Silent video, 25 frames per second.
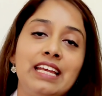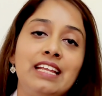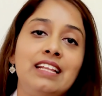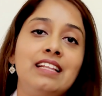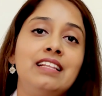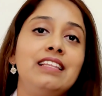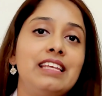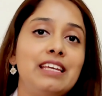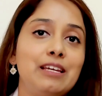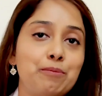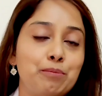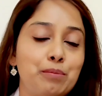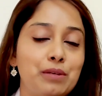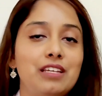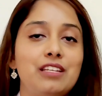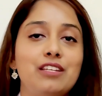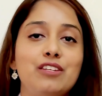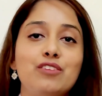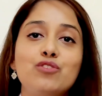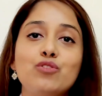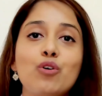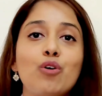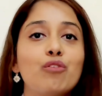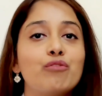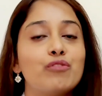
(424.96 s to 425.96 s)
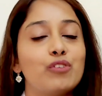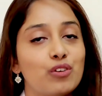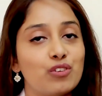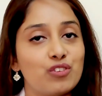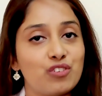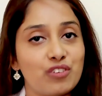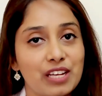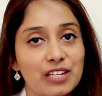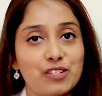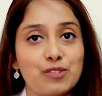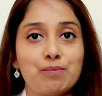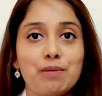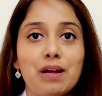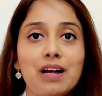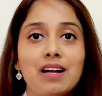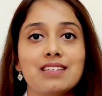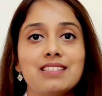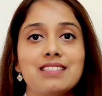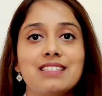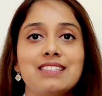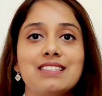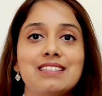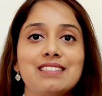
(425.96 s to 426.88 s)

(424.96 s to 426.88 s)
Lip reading: in the appearance of your stretch marks.